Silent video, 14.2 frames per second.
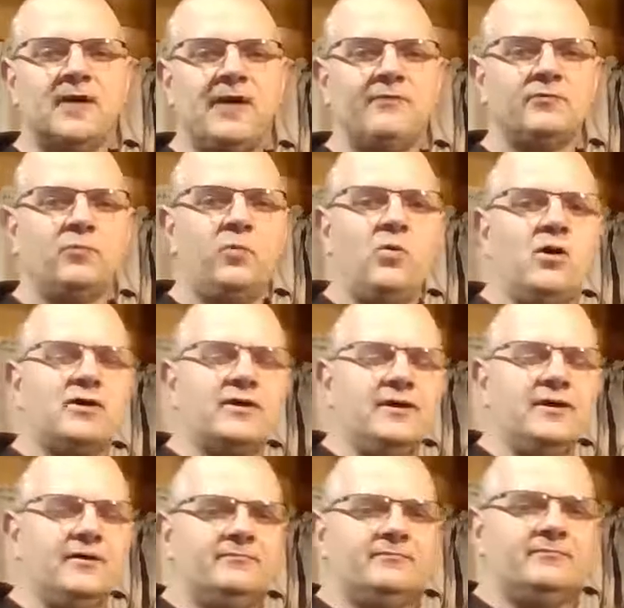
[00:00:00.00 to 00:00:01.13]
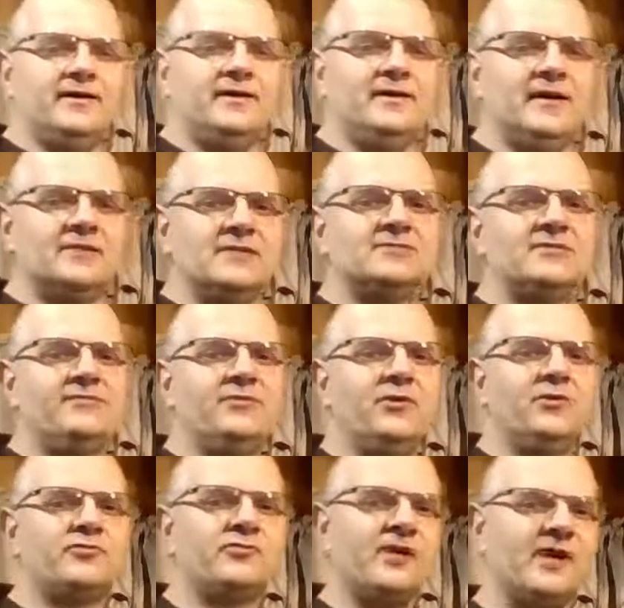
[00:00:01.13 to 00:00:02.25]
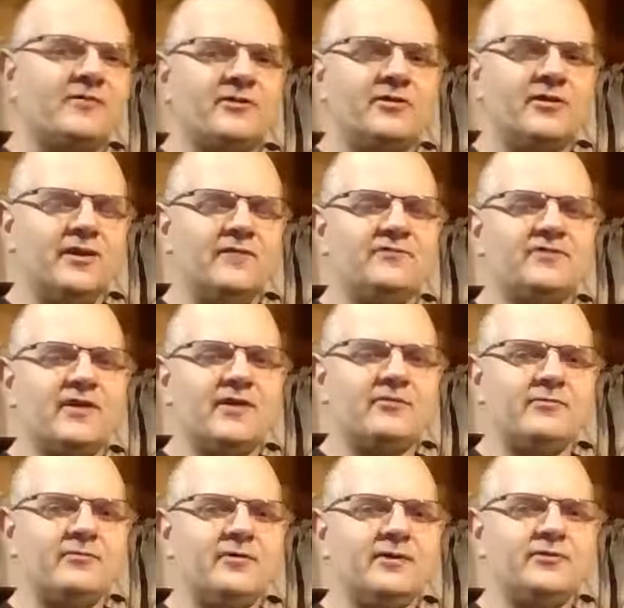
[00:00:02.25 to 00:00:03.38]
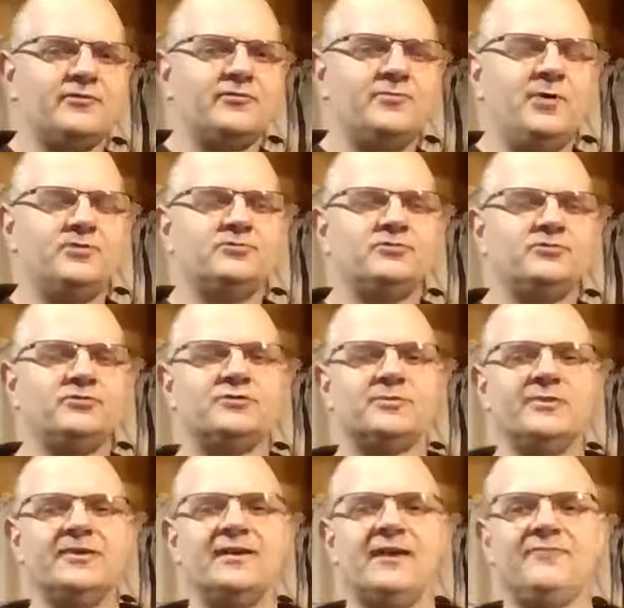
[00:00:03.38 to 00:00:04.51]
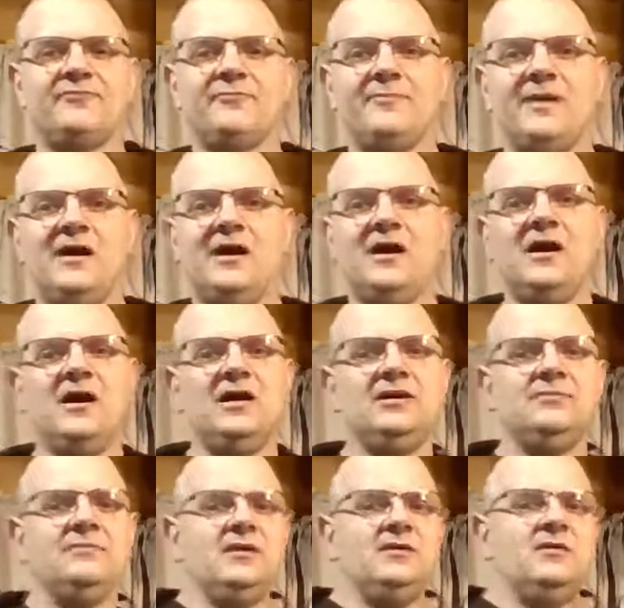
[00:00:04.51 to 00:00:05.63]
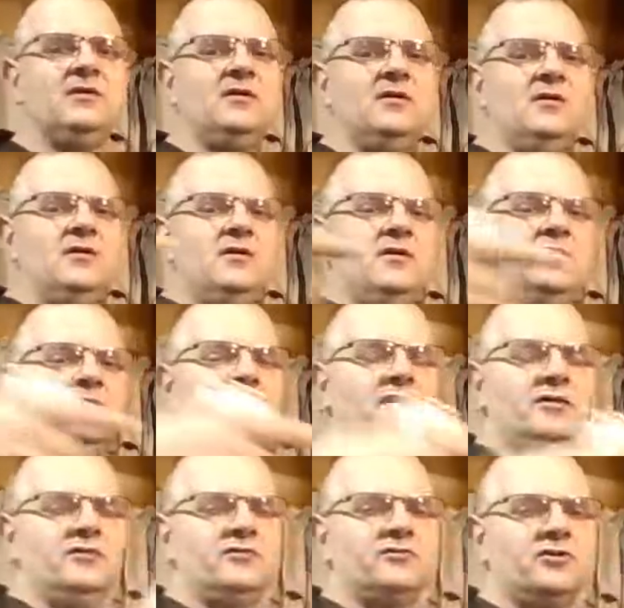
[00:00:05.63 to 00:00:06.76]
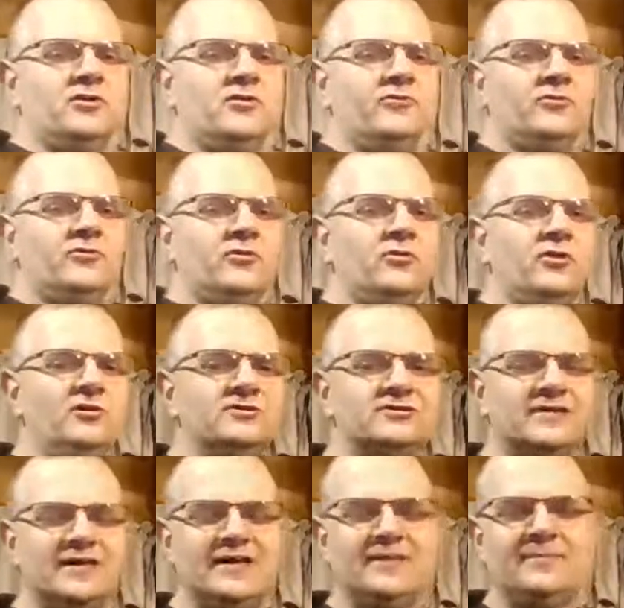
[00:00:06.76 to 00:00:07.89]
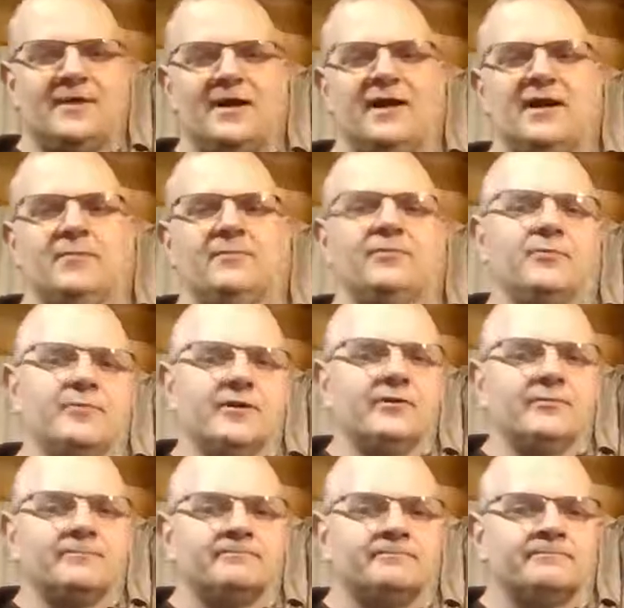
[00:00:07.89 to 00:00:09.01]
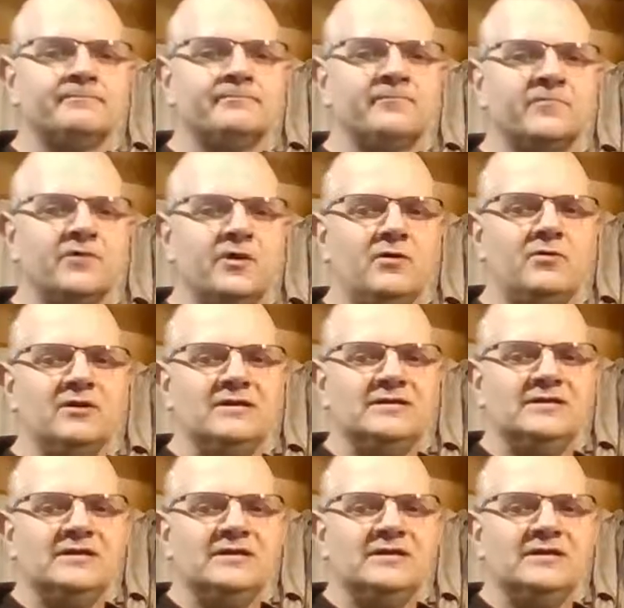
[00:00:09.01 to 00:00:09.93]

I was walking against the flow of traffic on the left side of the road like you're supposed to. Somebody came from behind me, cutting the turn so close they hit my hand with their mirror. So